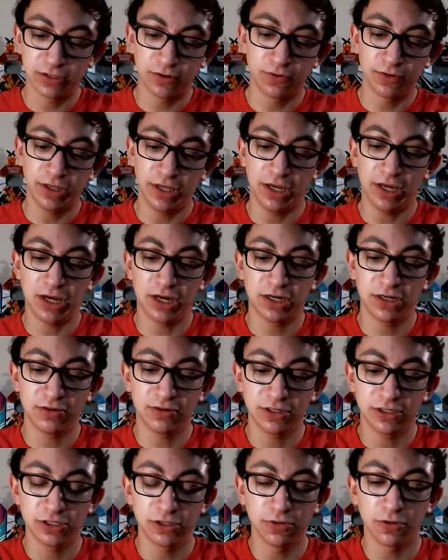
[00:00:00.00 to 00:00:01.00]
only, uh,
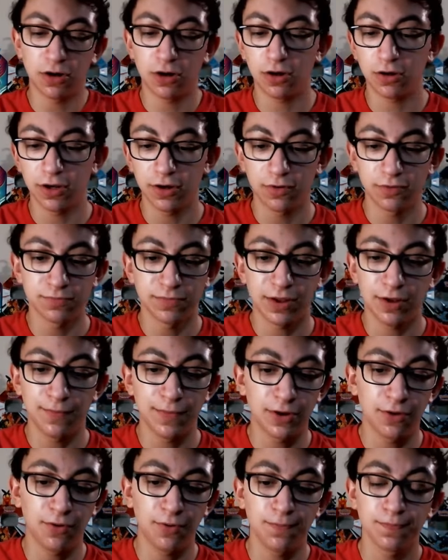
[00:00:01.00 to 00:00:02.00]
this is Lucario and
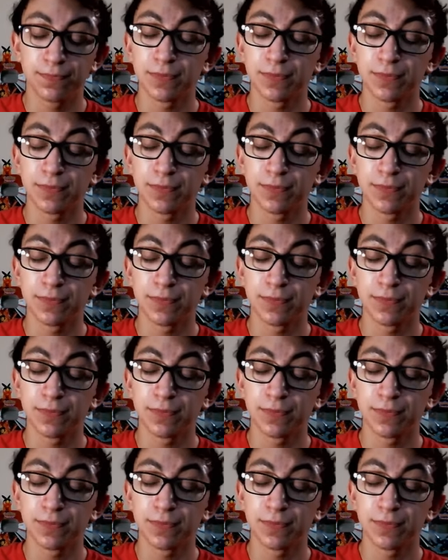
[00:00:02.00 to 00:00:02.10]
Melmetal.